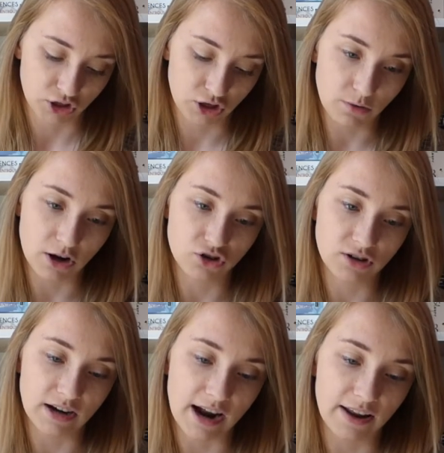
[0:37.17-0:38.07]

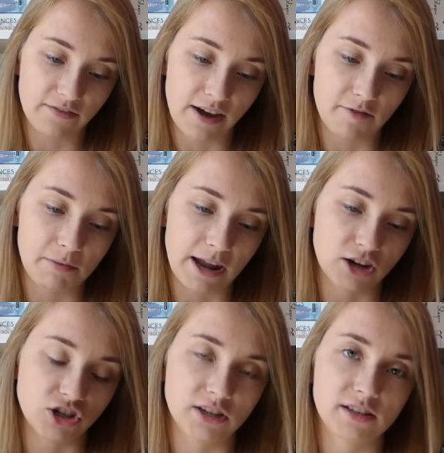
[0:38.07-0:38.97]
295
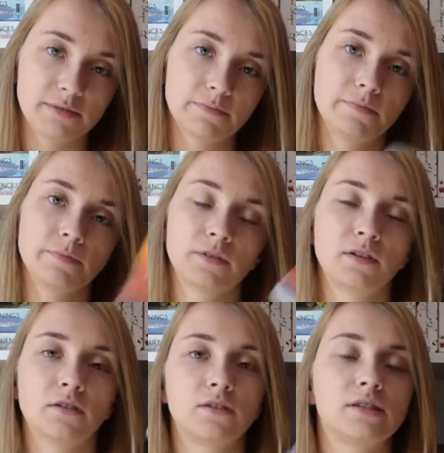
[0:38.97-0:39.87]
pages,
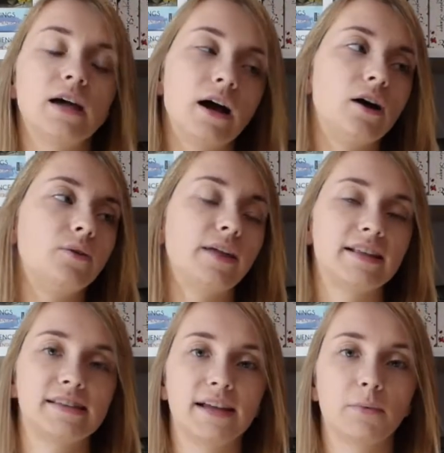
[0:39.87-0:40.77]
so
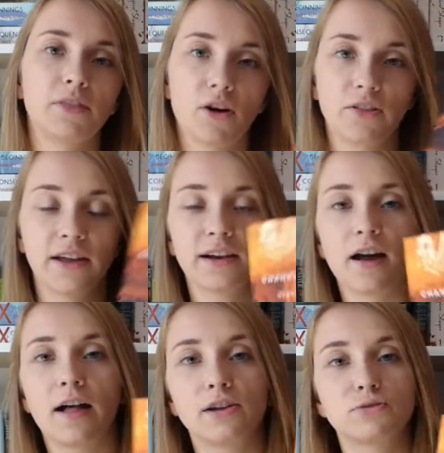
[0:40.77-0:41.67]
that's like with all the
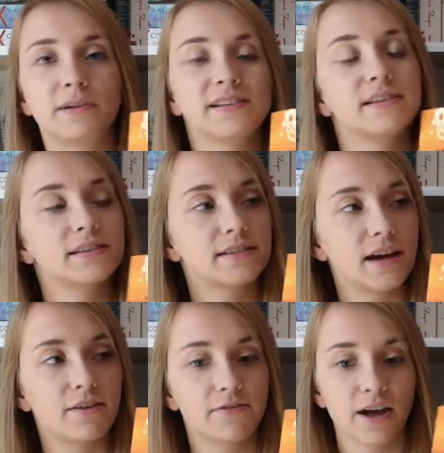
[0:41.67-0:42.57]
acknowledgments and
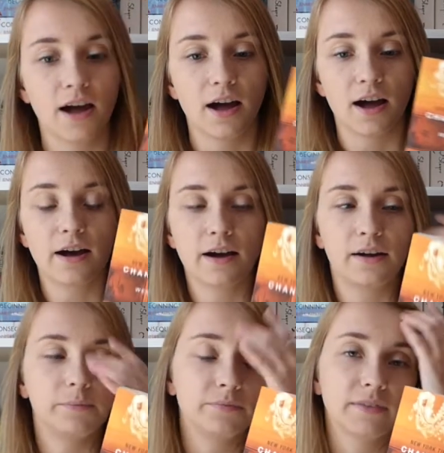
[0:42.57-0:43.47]
stuff.
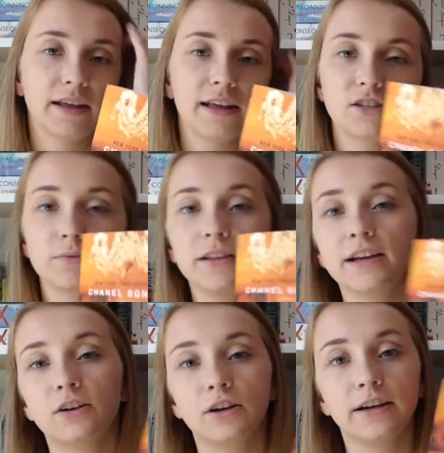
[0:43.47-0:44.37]
It's a
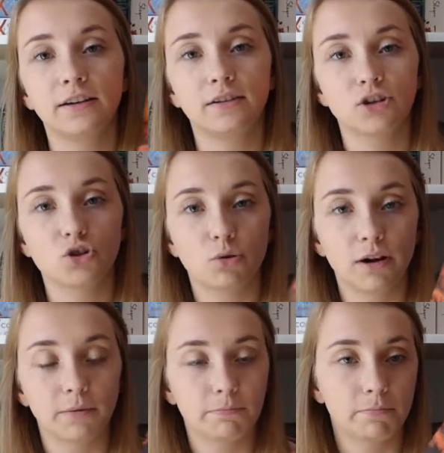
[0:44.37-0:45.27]
really good
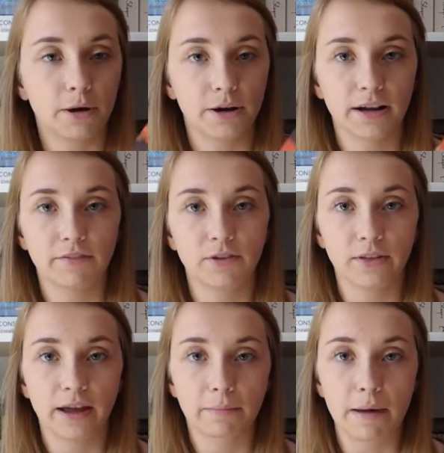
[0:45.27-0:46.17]
short book. If
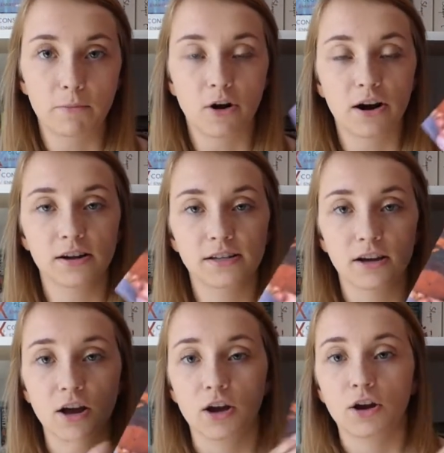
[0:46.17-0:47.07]
you like memoirs,
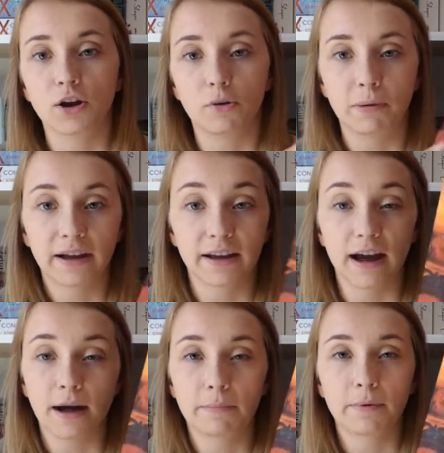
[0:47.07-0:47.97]
go pick it
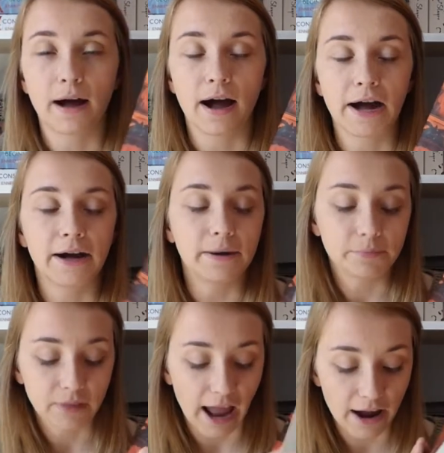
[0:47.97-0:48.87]
up.
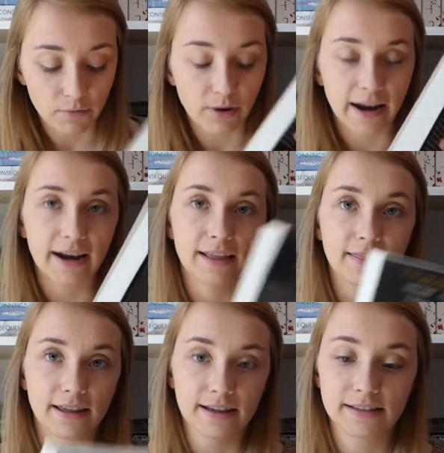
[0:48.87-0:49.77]
I
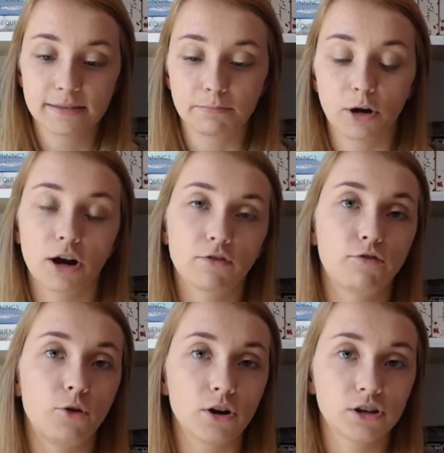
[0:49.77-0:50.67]
rated this book
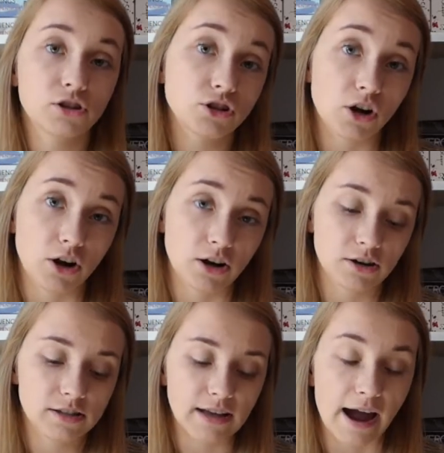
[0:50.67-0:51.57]
4
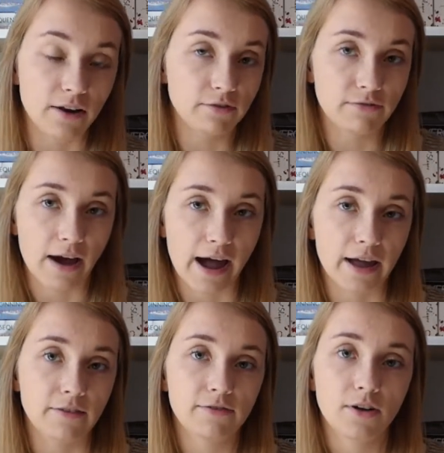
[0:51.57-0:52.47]
stars out of
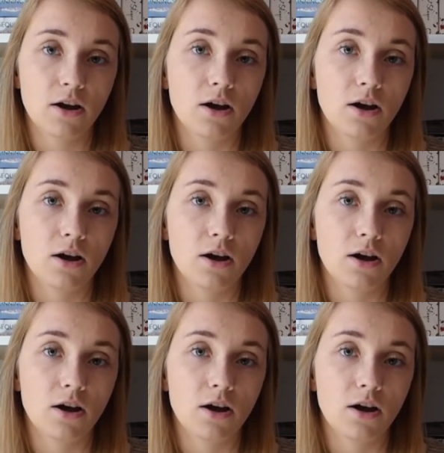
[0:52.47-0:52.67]
5